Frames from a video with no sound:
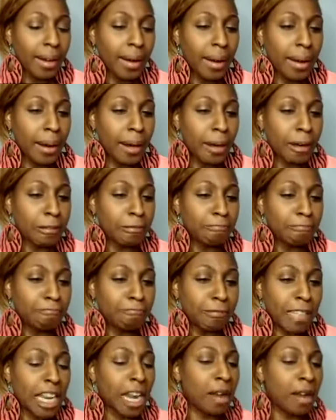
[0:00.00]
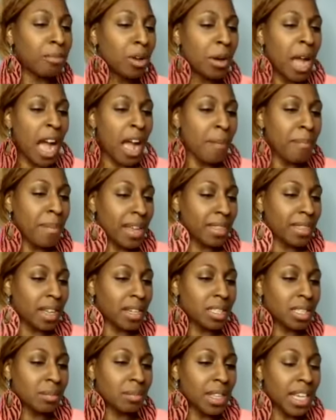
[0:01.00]
And I may think
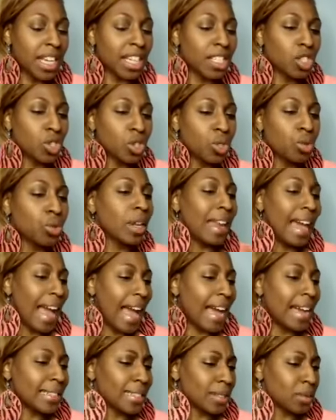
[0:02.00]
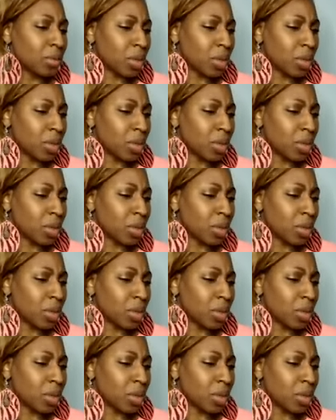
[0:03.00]
of some things too and ask,